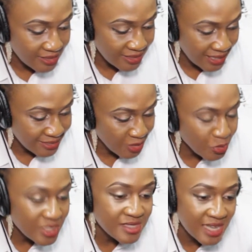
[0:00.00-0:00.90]
the
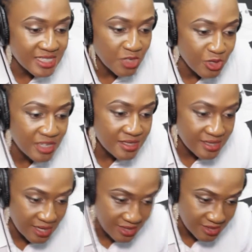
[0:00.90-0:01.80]
research actually
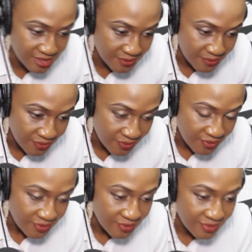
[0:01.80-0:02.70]
says
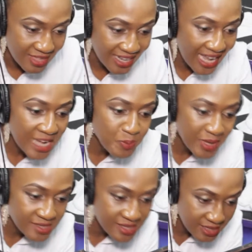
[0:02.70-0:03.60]
that
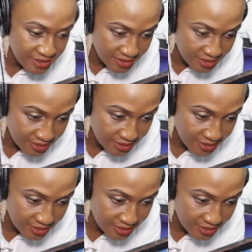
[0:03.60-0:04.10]
8%,